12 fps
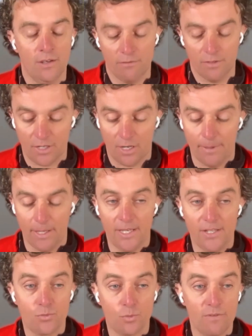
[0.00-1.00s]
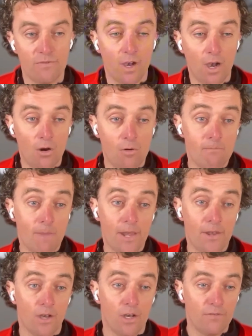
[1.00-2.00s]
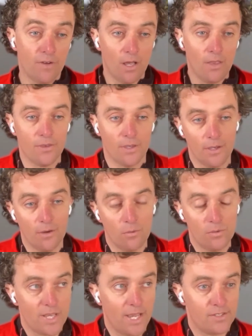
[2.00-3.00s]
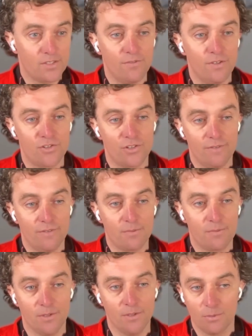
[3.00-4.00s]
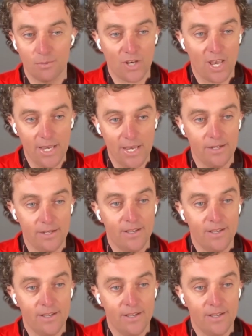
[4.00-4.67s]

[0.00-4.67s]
retirement age with a whole manner of other tax efficient investments, which ain't